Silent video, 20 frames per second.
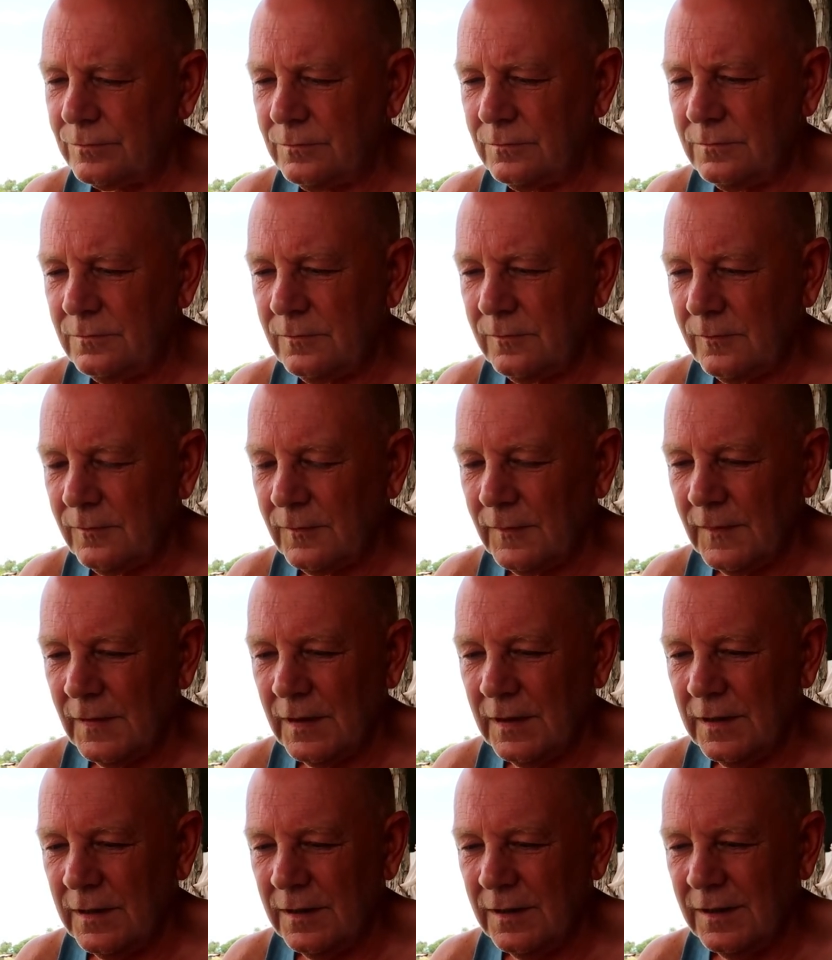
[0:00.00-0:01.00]

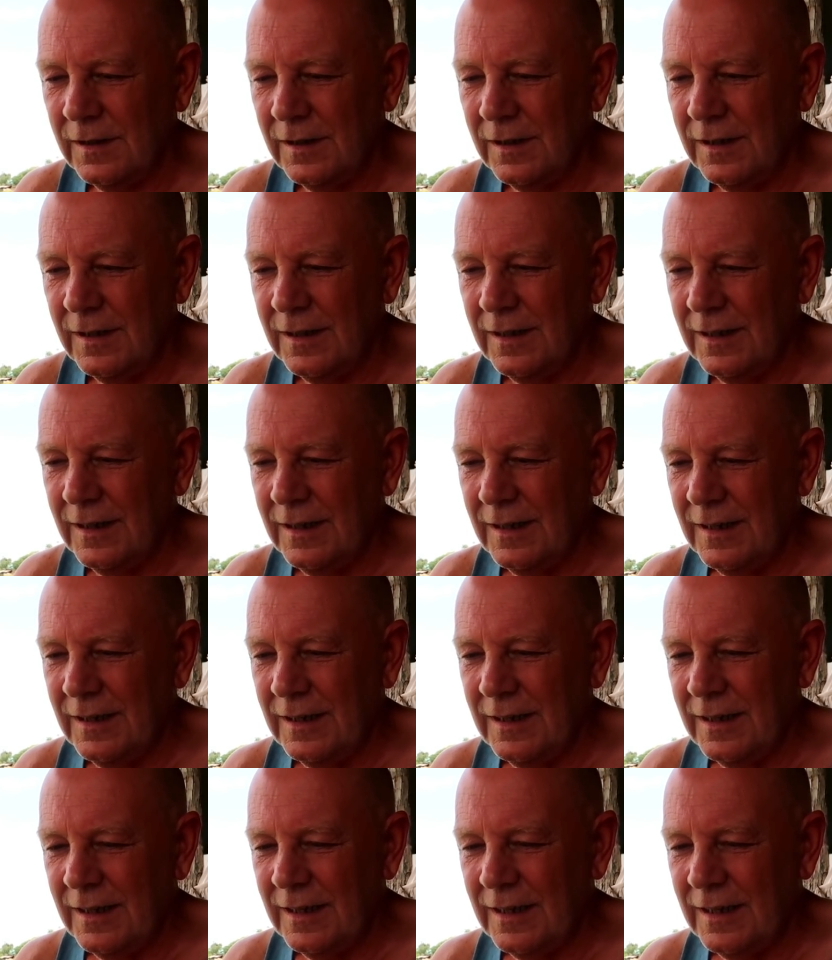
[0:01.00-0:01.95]
Nobody speaks.